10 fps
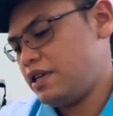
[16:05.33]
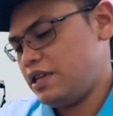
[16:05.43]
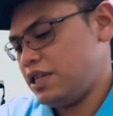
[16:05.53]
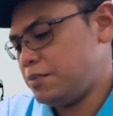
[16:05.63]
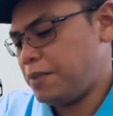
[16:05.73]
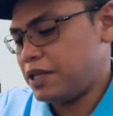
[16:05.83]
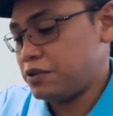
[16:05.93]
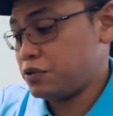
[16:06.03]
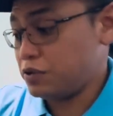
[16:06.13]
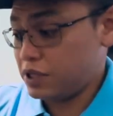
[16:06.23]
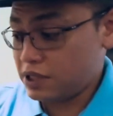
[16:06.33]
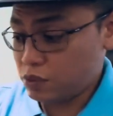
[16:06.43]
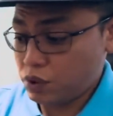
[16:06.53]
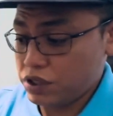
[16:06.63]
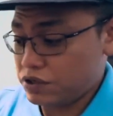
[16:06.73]
This pants also is a
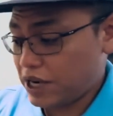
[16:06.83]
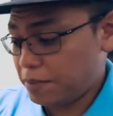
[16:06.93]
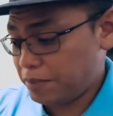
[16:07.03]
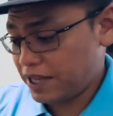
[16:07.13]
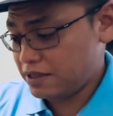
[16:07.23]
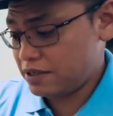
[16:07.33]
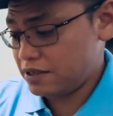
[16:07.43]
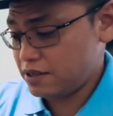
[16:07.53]
quick dry pants.